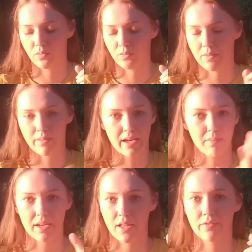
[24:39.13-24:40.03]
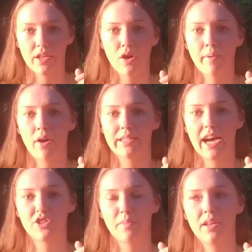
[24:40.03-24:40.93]
maybe I can make another video about
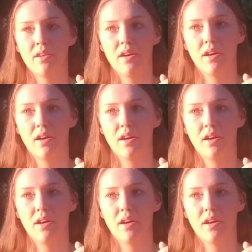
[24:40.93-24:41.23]
attachment.